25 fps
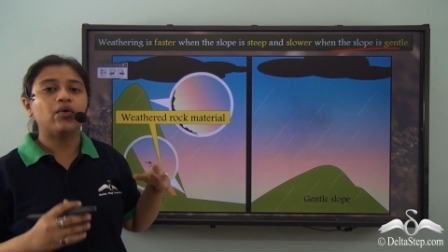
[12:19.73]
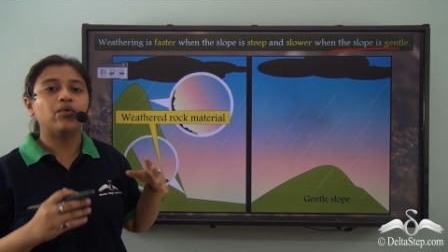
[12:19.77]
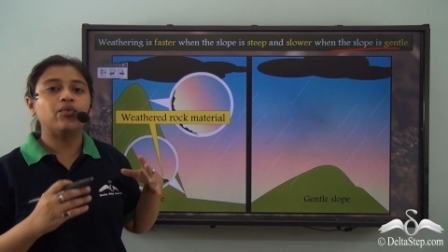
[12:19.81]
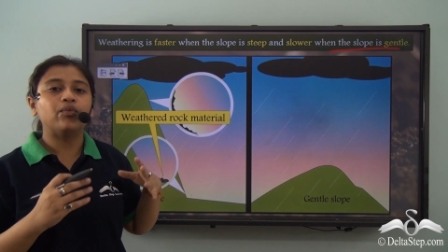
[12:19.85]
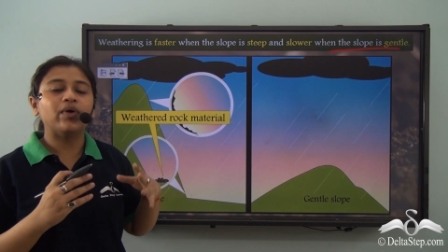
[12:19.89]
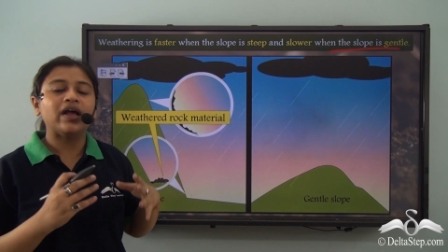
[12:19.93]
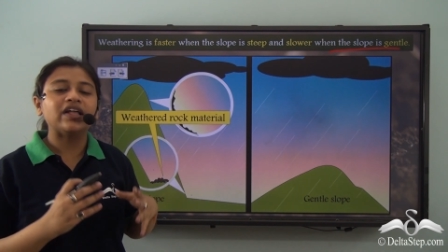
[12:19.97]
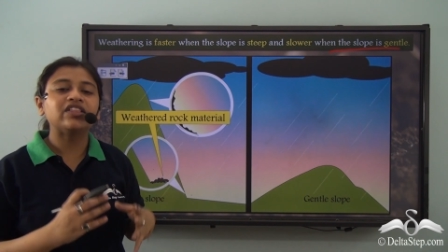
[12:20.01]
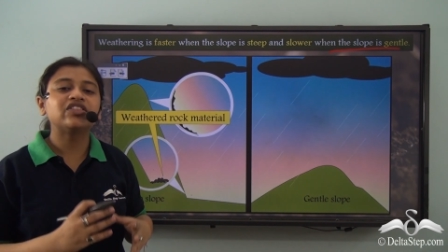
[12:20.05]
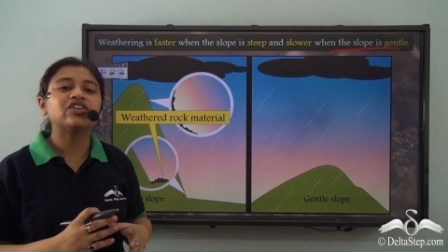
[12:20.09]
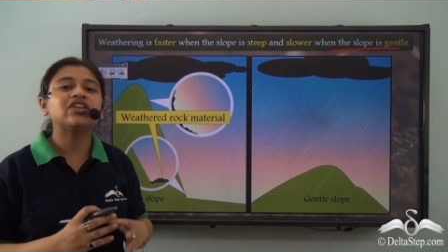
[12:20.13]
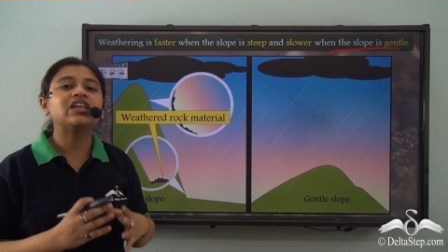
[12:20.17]

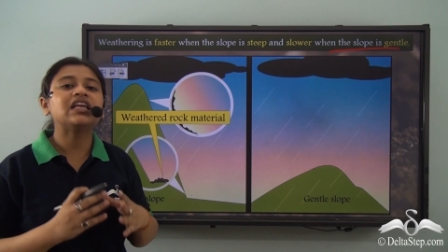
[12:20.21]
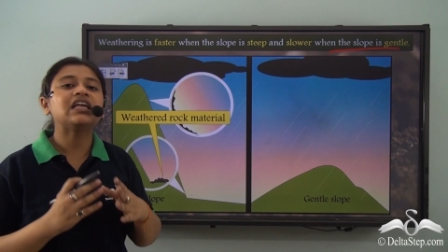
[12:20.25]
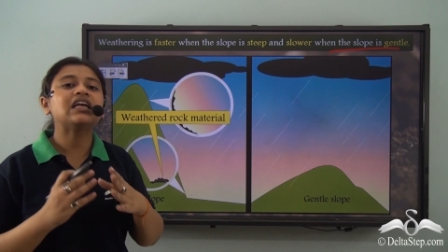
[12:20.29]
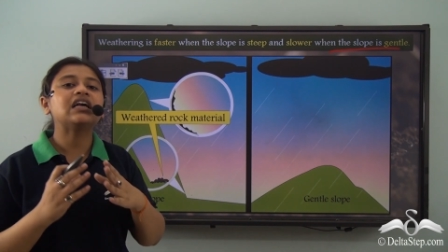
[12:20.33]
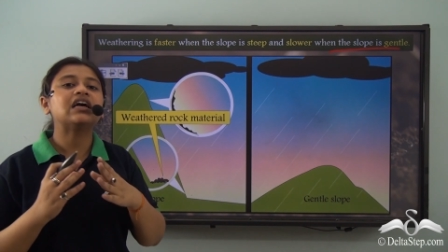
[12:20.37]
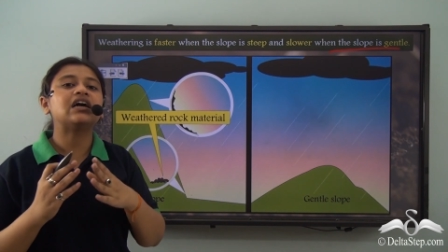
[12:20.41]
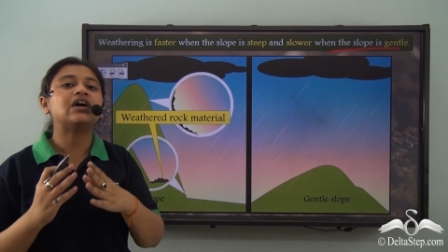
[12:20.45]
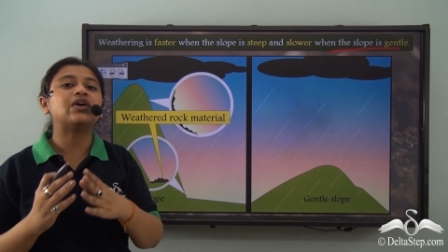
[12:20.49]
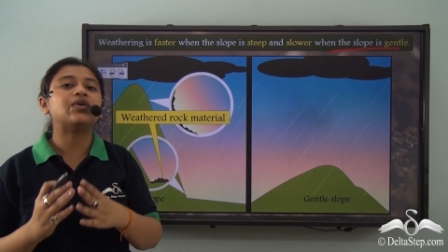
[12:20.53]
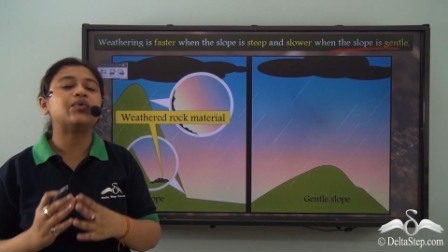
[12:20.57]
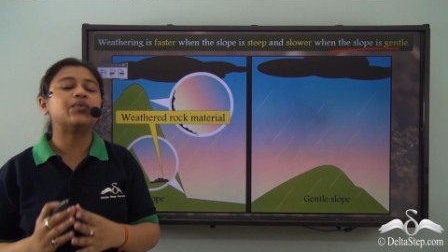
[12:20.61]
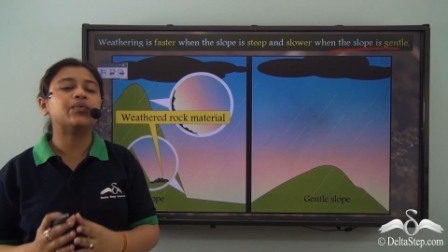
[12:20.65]

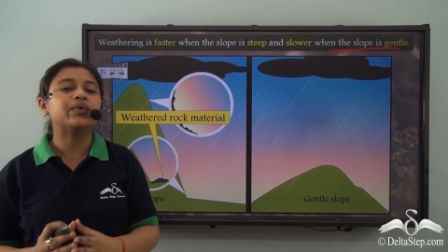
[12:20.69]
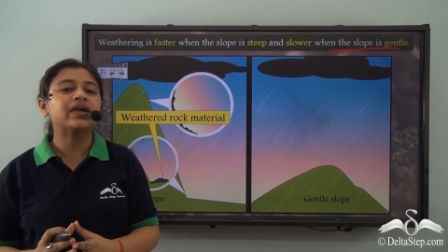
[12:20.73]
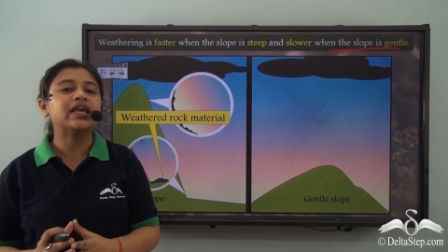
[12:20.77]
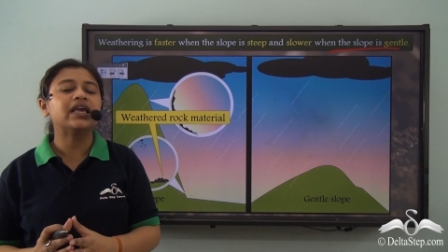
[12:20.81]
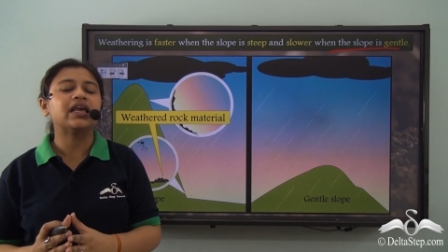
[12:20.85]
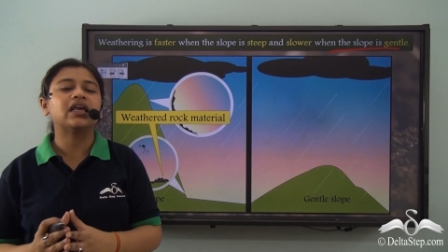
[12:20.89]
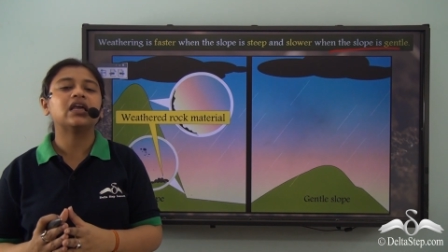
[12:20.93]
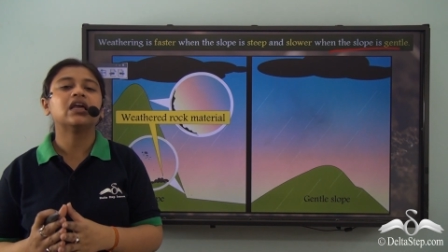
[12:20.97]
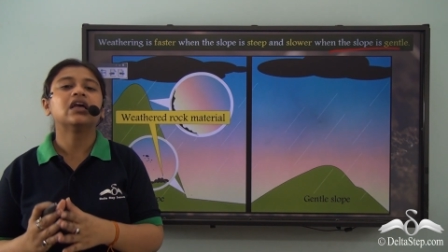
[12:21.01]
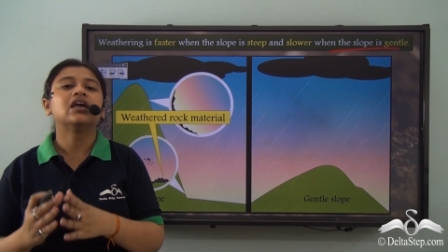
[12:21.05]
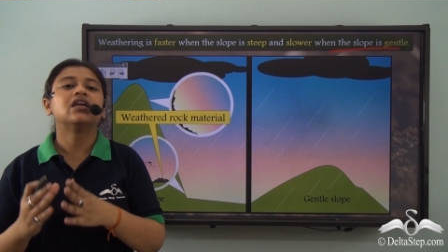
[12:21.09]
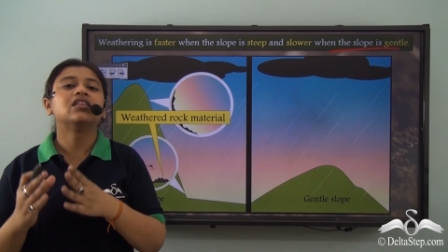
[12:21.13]
weathering
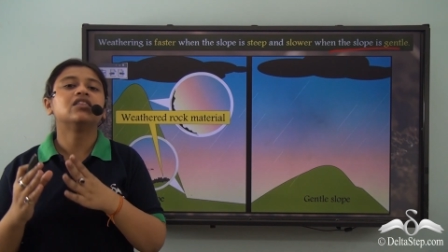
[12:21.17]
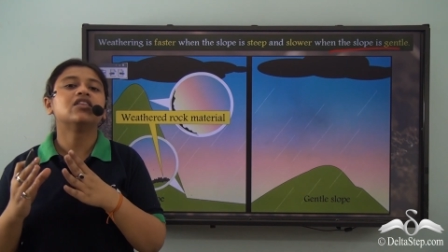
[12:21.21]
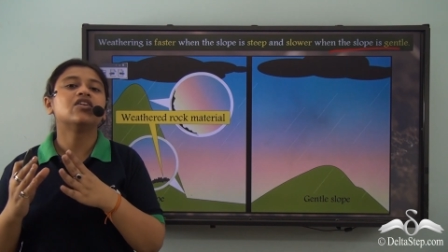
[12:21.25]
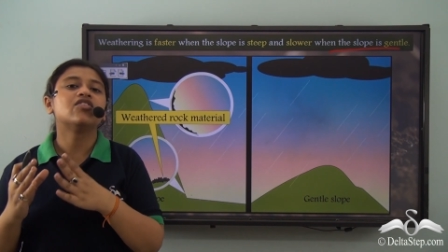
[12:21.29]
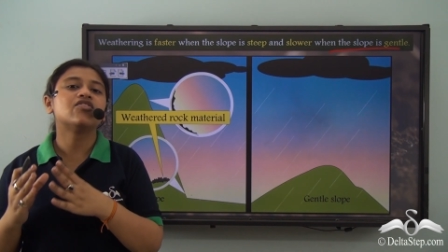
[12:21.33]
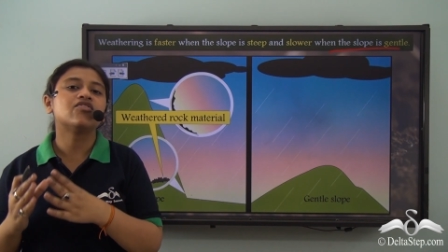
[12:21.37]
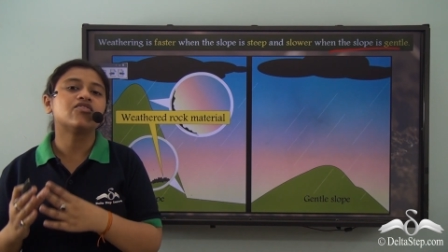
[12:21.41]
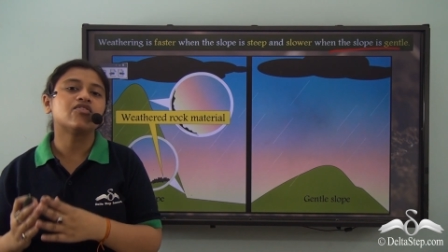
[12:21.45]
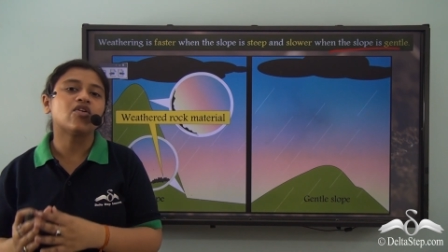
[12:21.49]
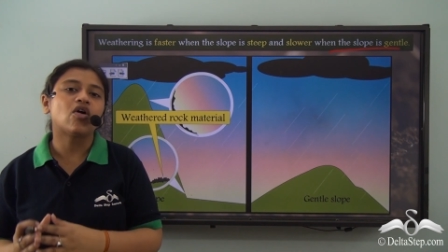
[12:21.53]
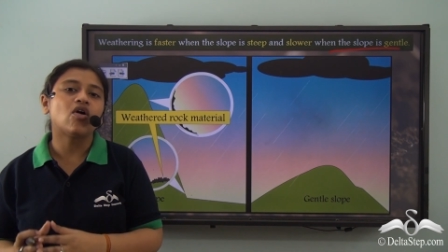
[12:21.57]
away the